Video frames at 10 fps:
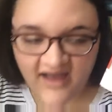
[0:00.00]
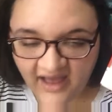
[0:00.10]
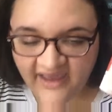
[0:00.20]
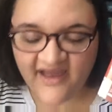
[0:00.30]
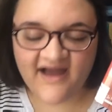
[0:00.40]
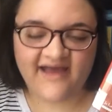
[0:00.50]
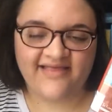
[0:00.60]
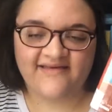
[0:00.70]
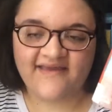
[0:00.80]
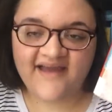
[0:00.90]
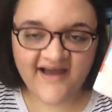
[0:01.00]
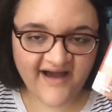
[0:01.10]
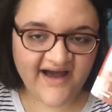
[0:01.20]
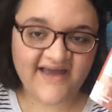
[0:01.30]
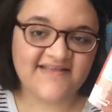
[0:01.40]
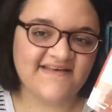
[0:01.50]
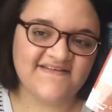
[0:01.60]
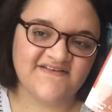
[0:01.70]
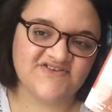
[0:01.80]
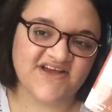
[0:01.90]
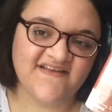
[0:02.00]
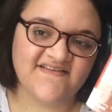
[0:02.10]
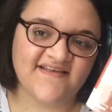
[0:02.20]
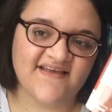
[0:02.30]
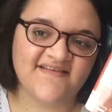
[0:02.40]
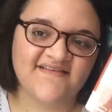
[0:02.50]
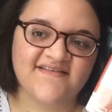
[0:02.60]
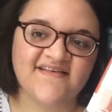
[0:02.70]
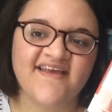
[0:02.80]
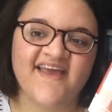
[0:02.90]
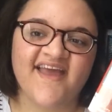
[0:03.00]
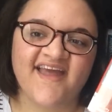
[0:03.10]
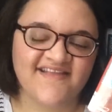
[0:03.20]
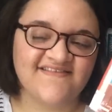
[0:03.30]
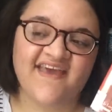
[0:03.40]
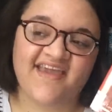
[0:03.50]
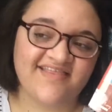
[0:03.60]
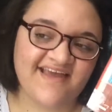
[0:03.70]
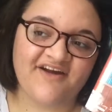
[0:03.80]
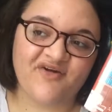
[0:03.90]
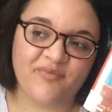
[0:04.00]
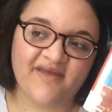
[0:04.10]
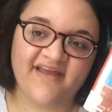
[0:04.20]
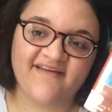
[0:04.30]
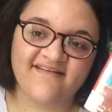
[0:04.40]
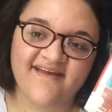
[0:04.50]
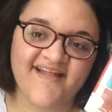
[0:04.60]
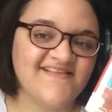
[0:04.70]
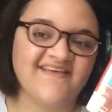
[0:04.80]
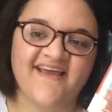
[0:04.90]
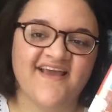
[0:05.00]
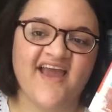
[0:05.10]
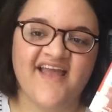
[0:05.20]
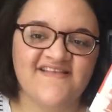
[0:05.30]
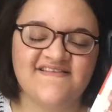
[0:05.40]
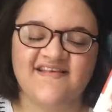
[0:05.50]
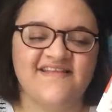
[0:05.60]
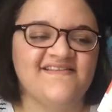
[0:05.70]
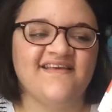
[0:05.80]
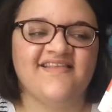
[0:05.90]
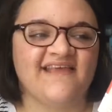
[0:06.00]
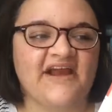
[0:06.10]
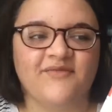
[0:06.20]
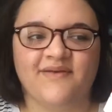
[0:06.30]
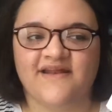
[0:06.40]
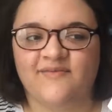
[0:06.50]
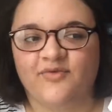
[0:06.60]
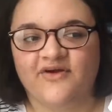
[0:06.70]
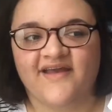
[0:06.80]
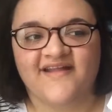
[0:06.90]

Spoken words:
I highly, highly suggest this. It's like therapy. It's like therapy in a book.